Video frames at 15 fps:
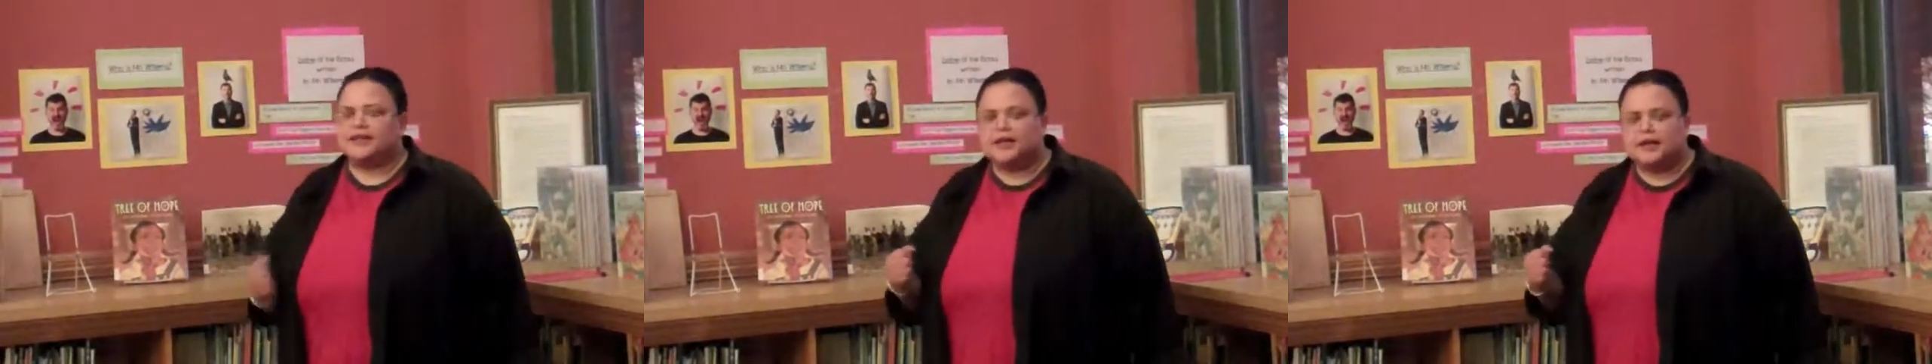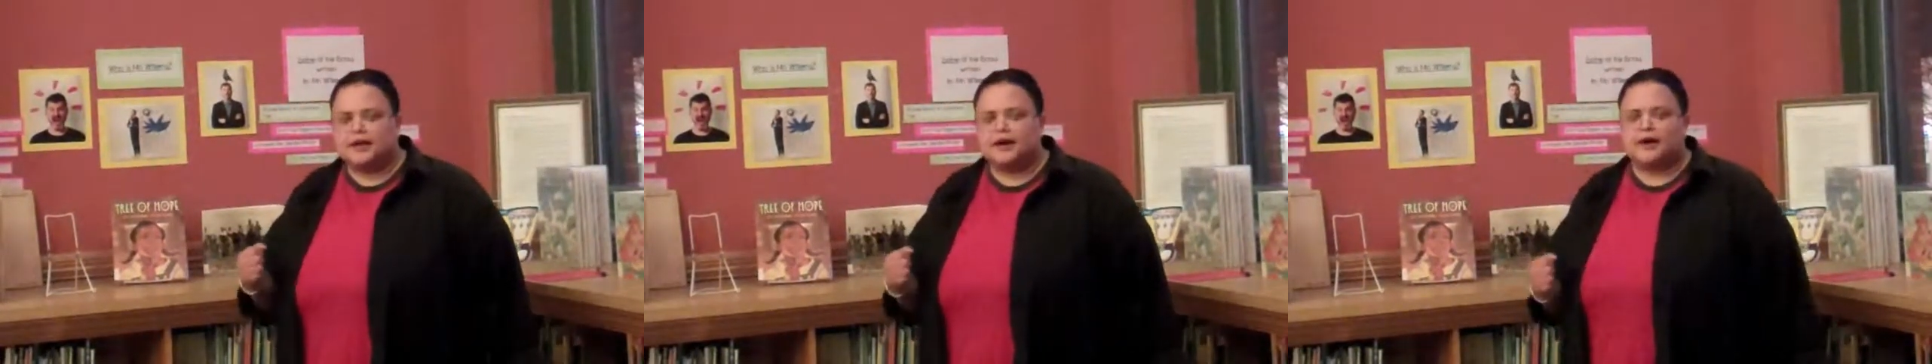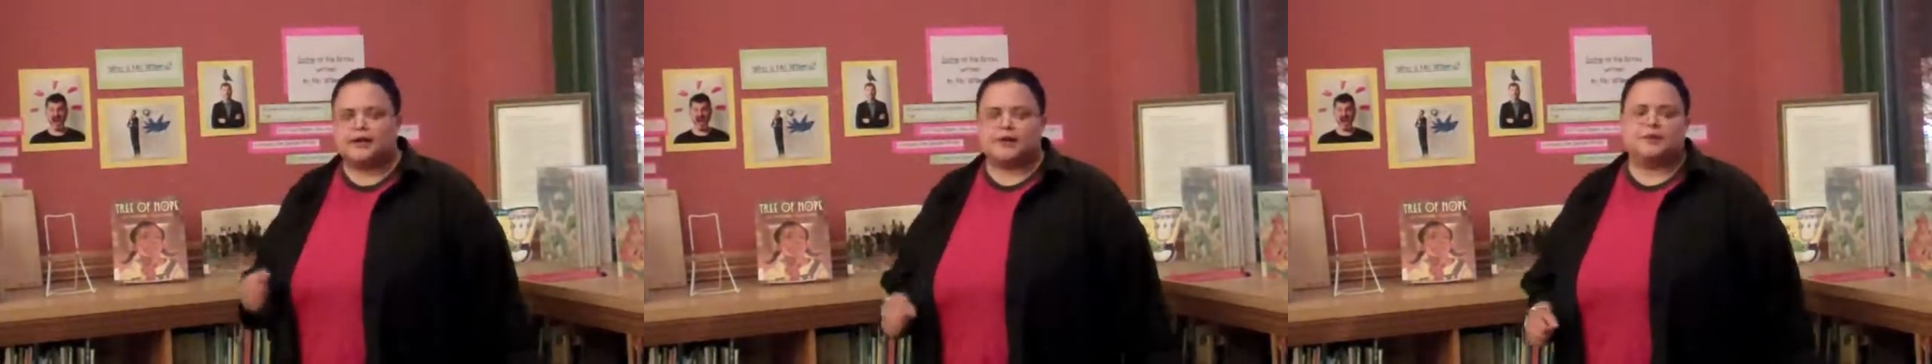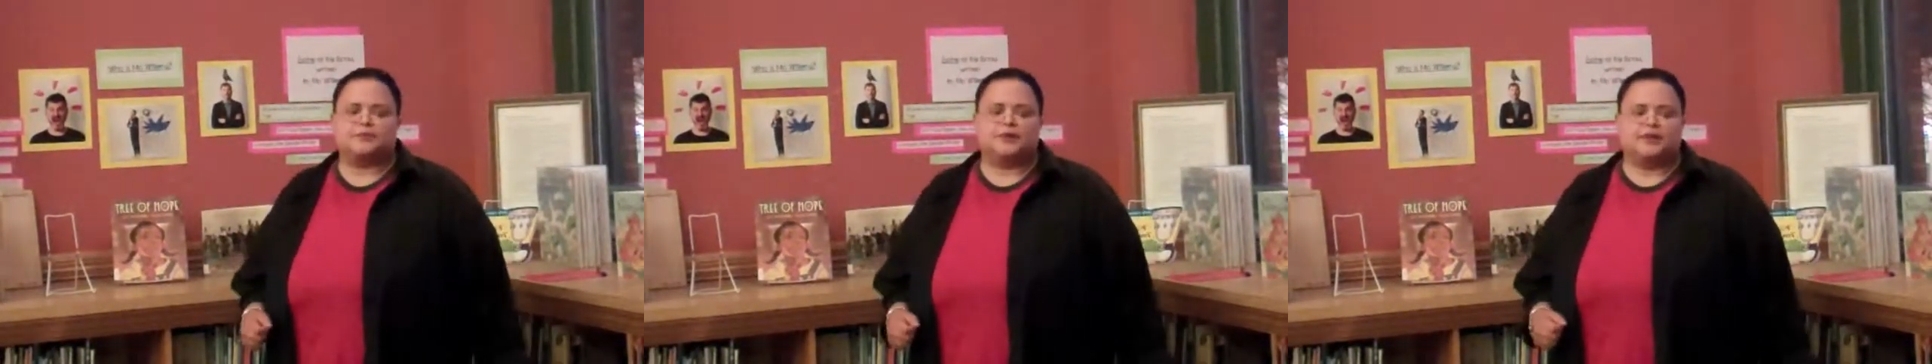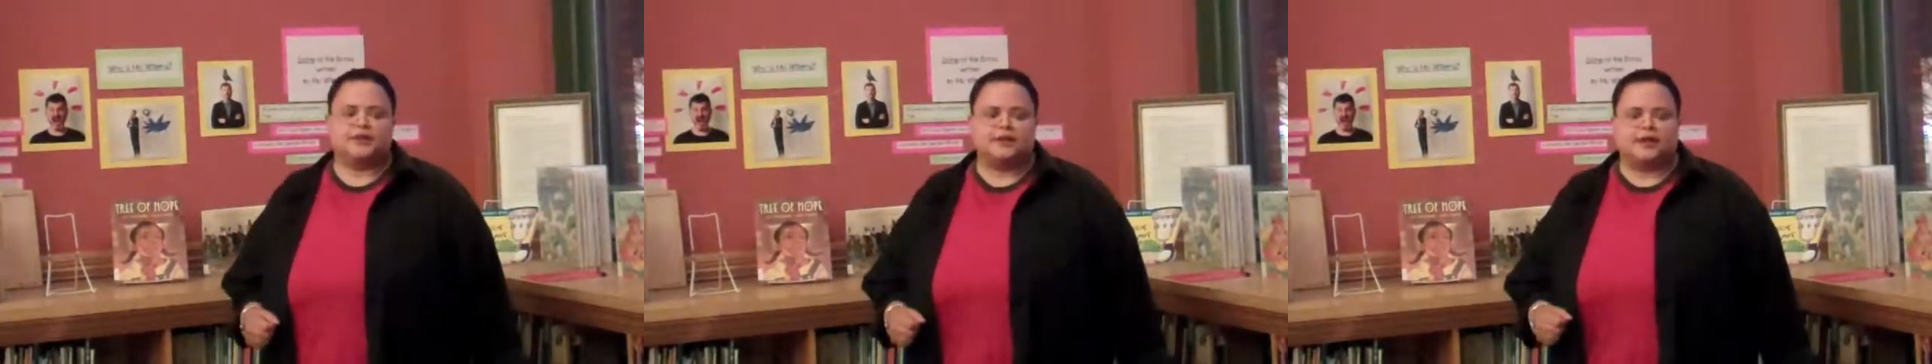get caught
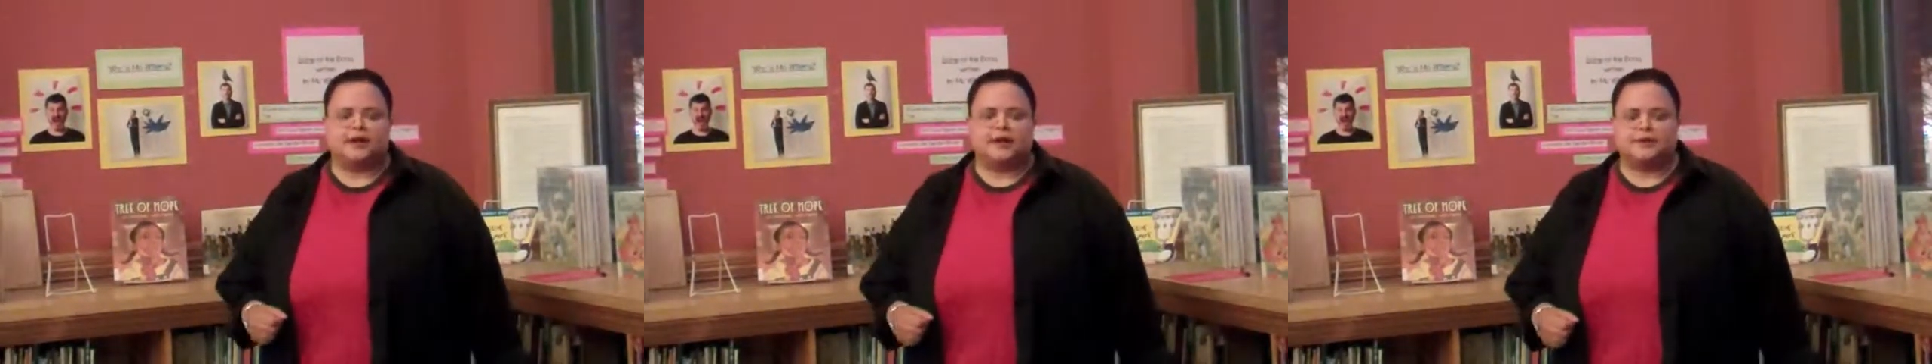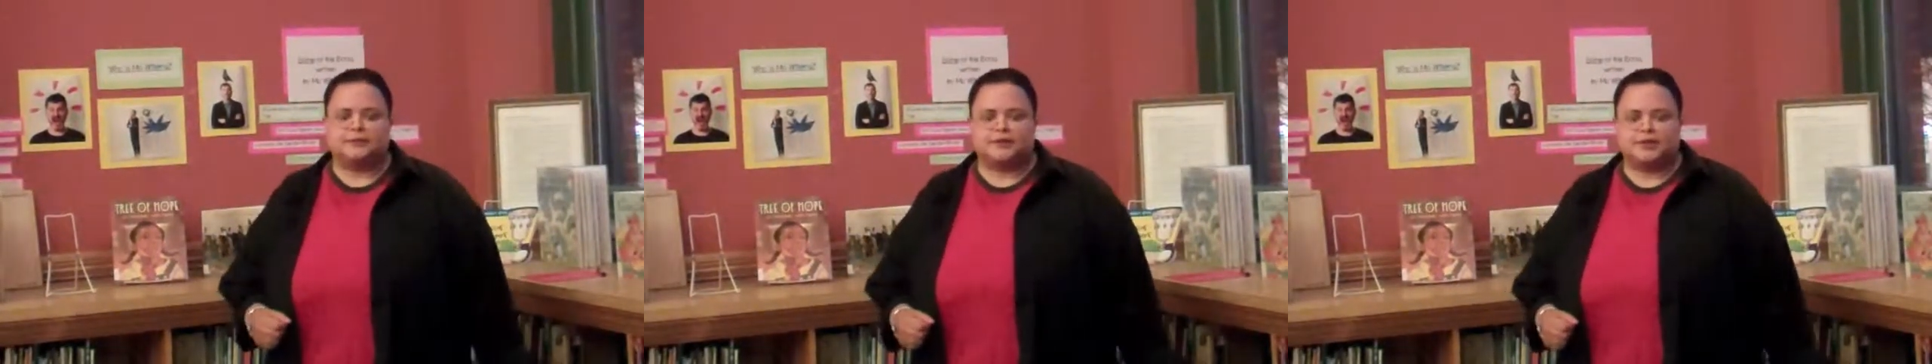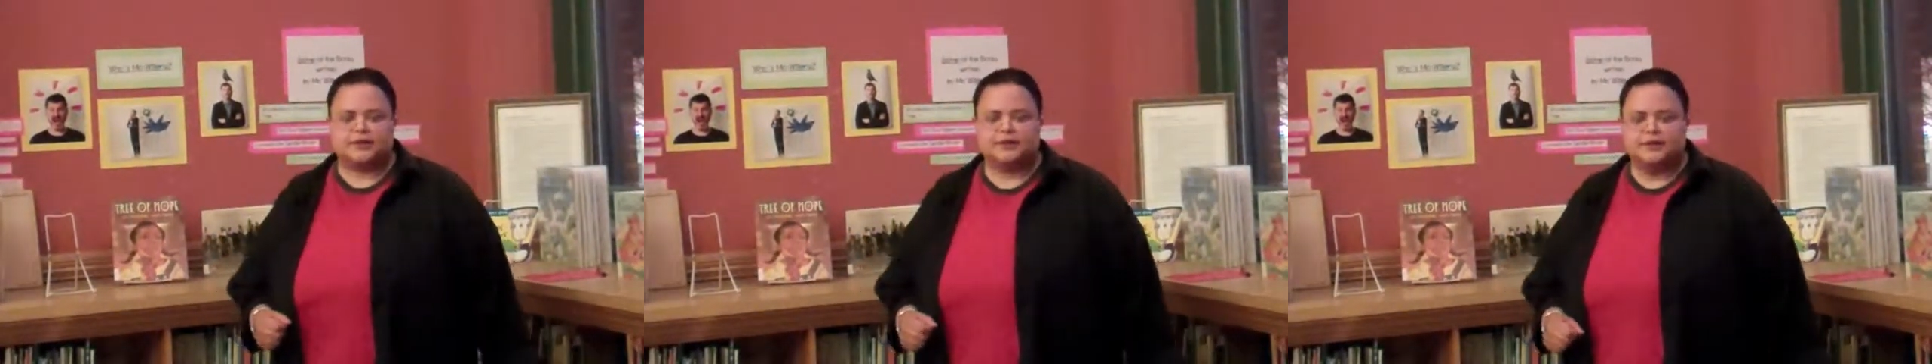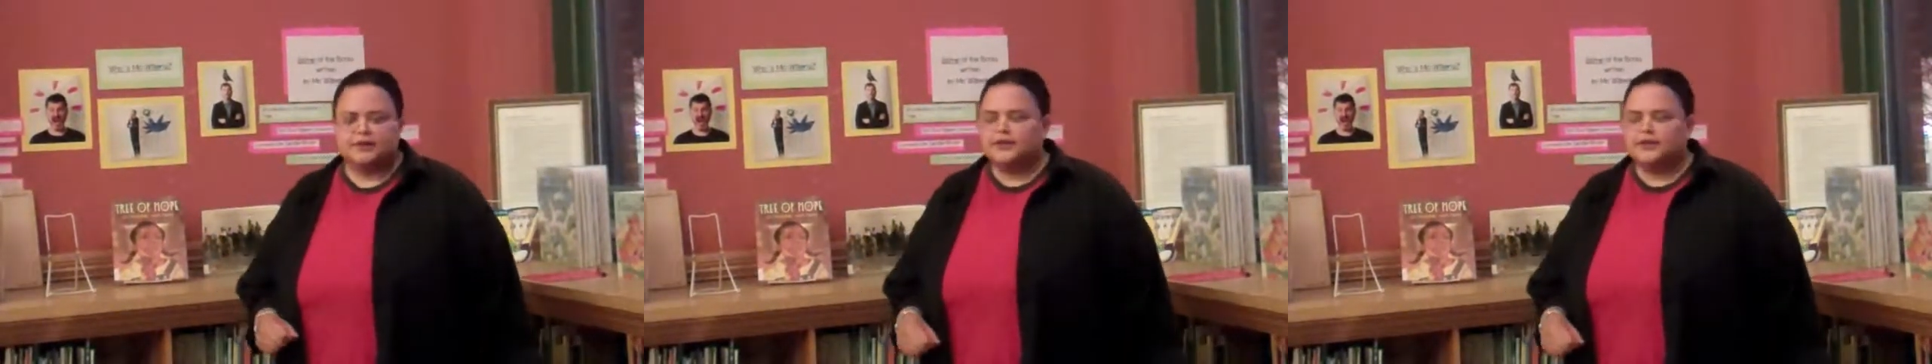up on the dogma.